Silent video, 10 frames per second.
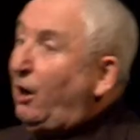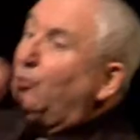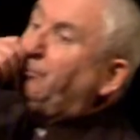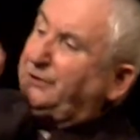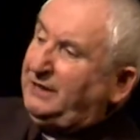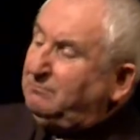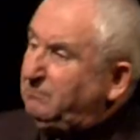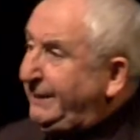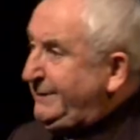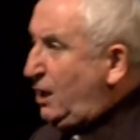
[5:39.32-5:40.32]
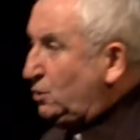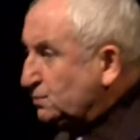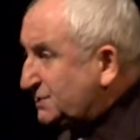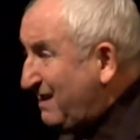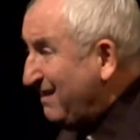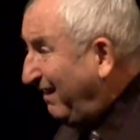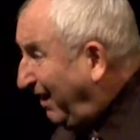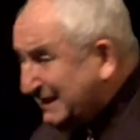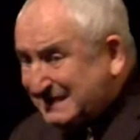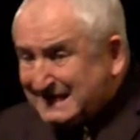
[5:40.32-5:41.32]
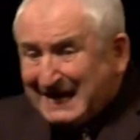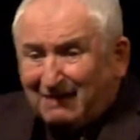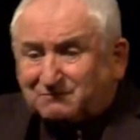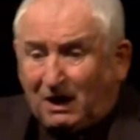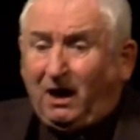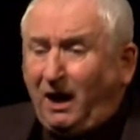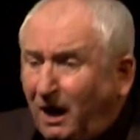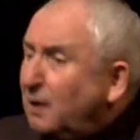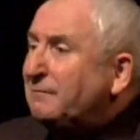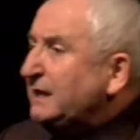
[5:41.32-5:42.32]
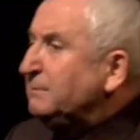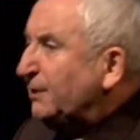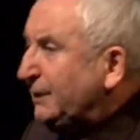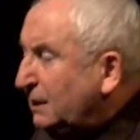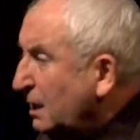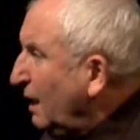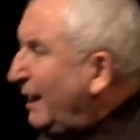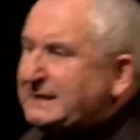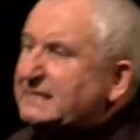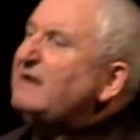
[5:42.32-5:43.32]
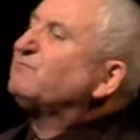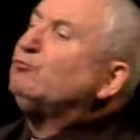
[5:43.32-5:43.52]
or put it up my nose, I didn't have to harm anybody. I didn't have to